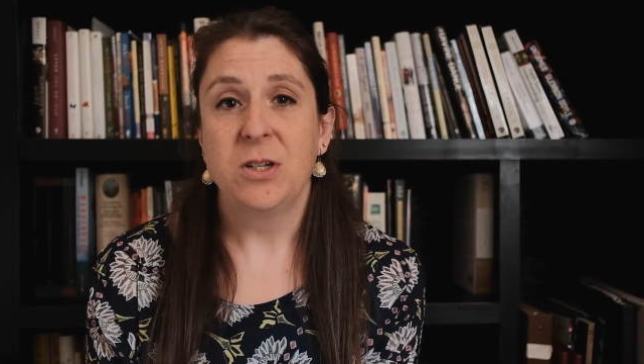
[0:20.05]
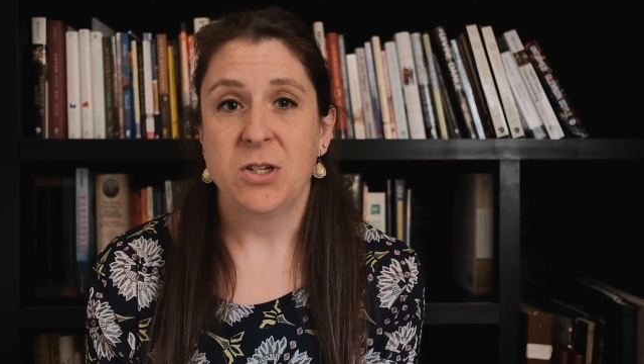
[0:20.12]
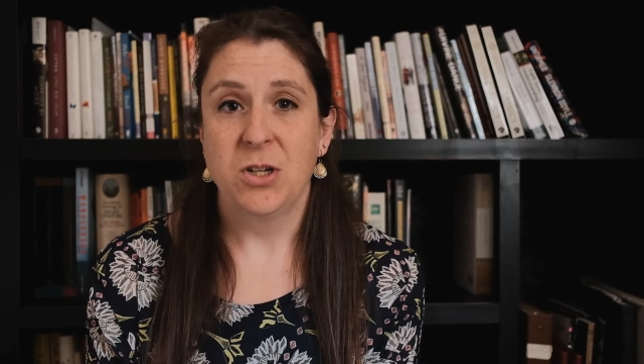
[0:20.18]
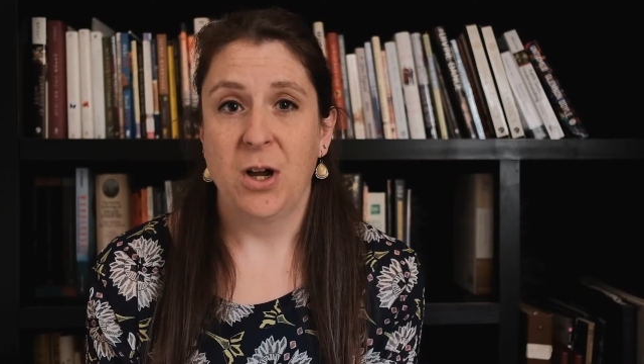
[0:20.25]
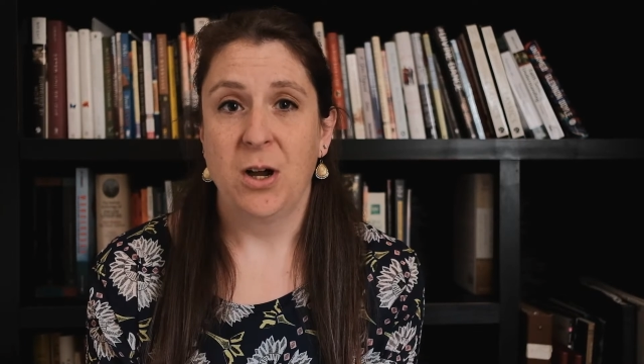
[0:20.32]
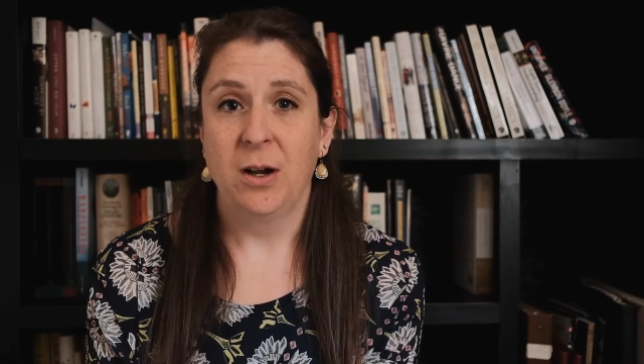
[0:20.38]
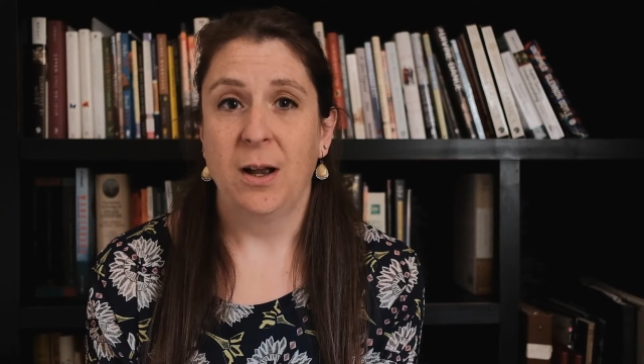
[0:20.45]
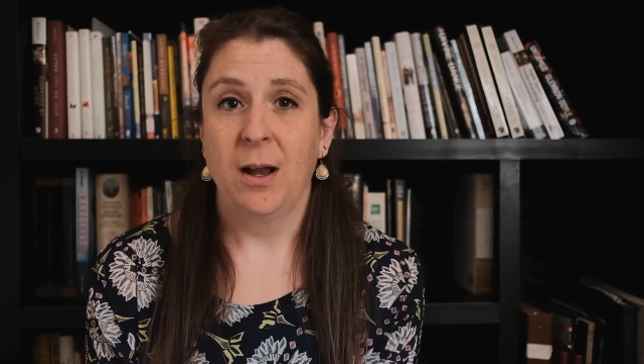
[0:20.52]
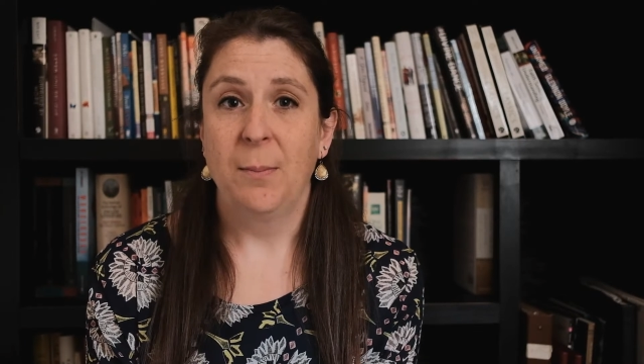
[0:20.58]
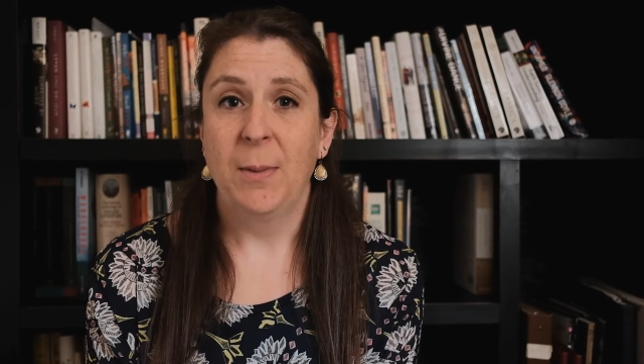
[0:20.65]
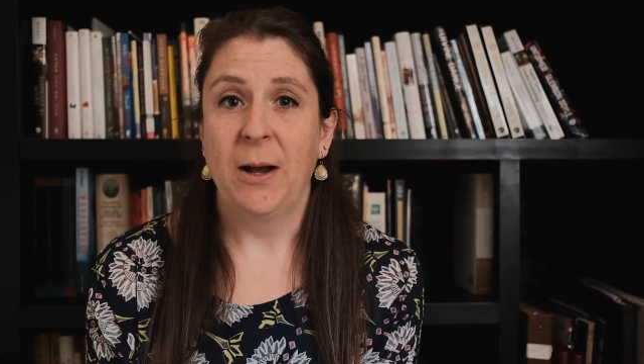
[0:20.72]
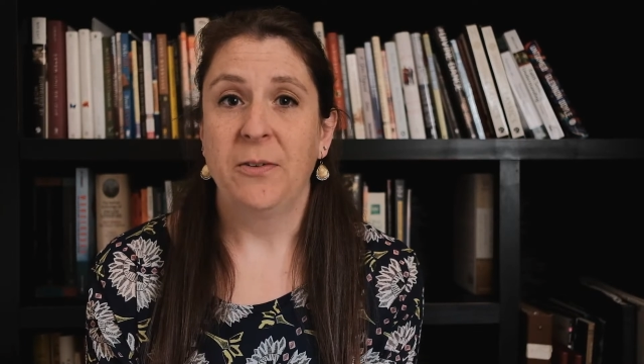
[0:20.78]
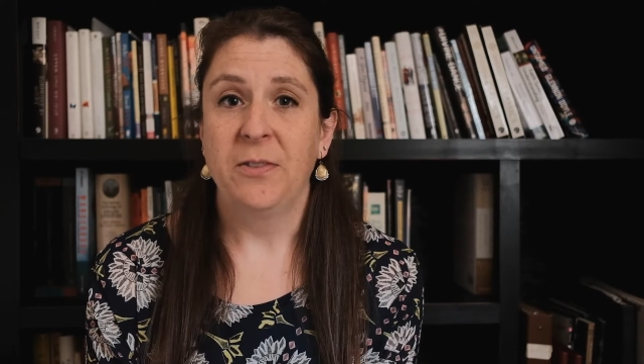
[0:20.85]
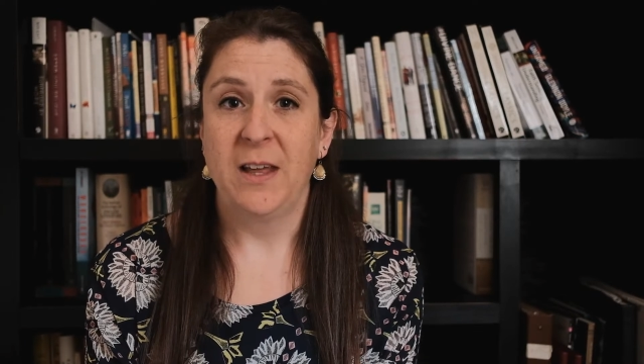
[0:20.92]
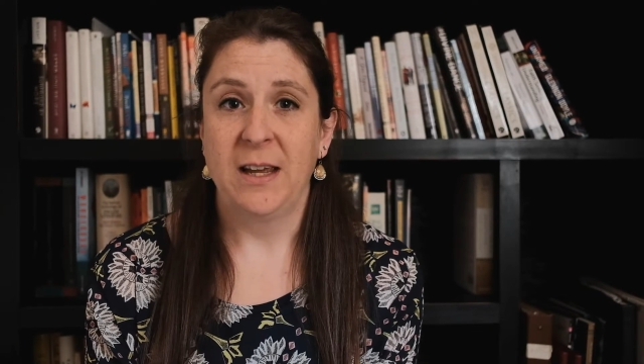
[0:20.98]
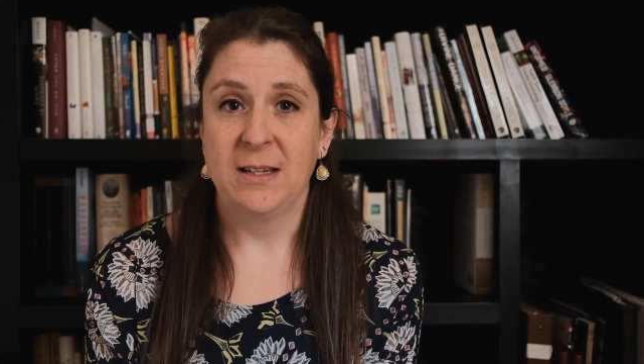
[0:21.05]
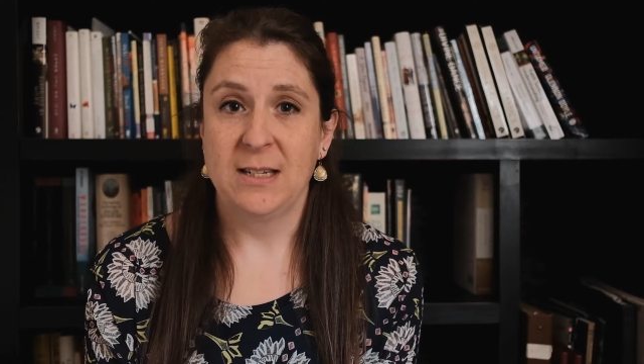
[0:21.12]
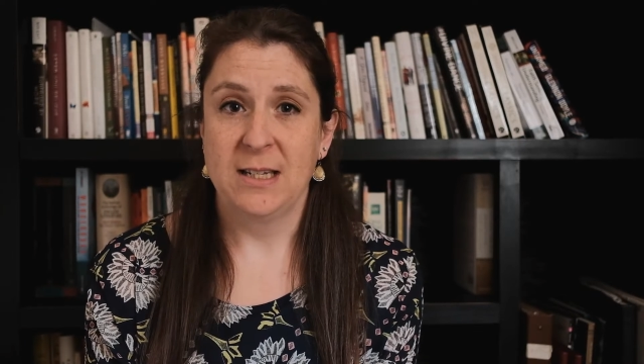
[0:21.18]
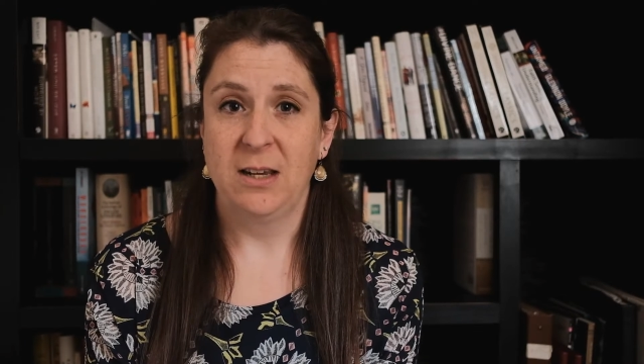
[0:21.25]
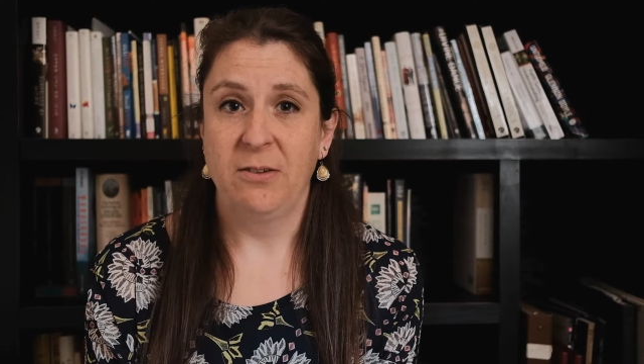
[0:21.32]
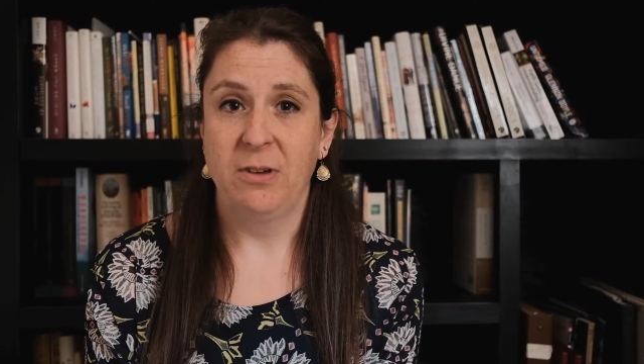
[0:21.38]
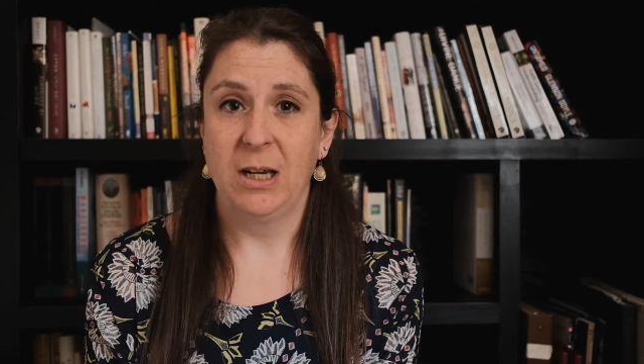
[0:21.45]
talk about
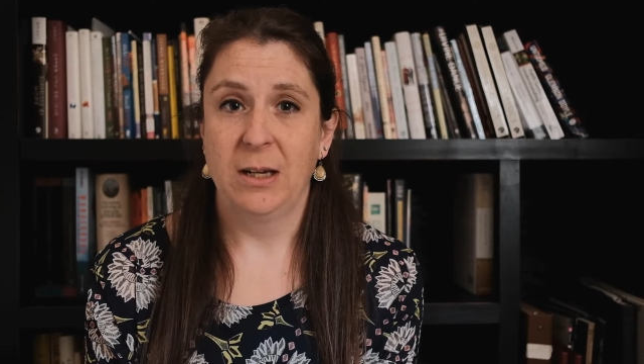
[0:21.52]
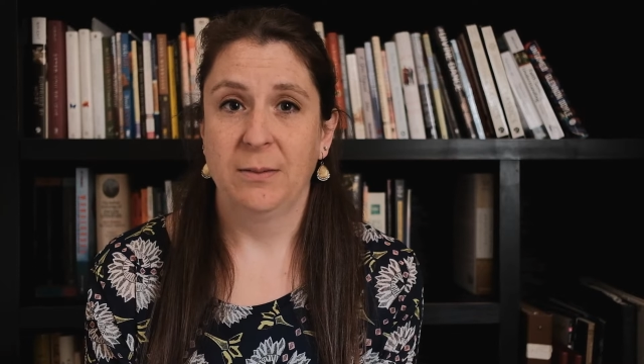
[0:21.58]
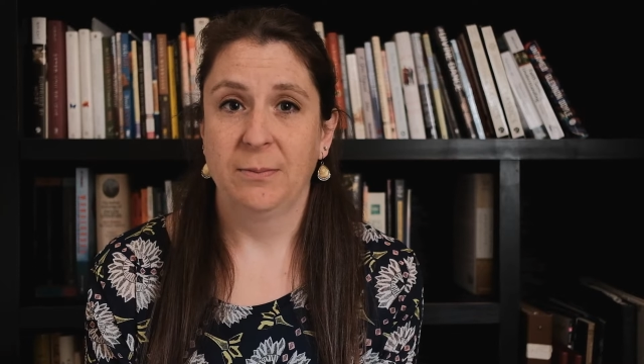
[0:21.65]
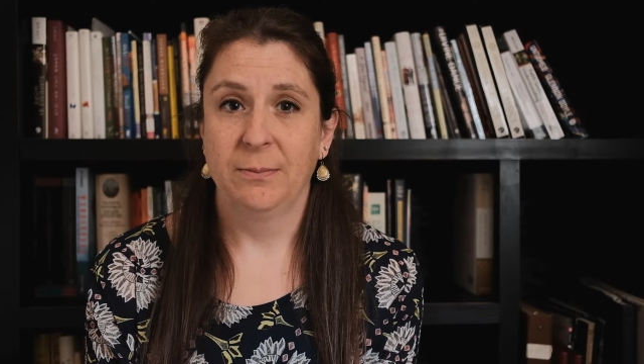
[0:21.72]
Thanksgiving.